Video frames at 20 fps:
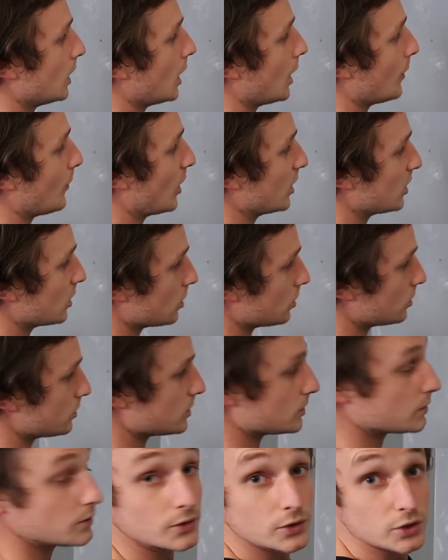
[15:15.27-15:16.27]
I might go
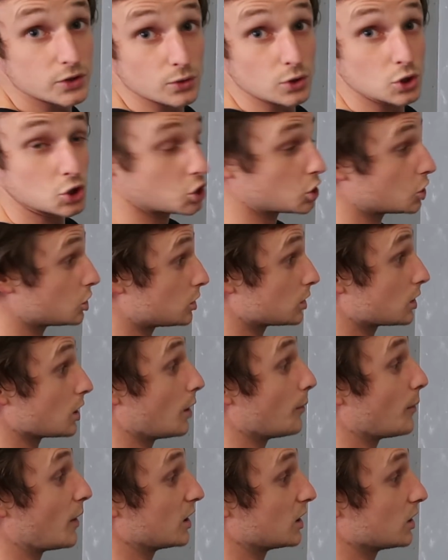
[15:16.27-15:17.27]
to a jug,
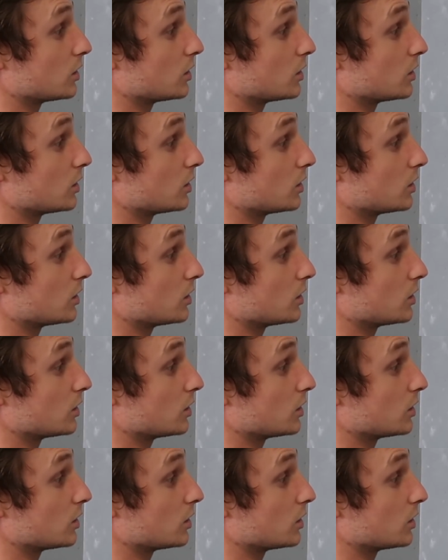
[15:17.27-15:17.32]
I might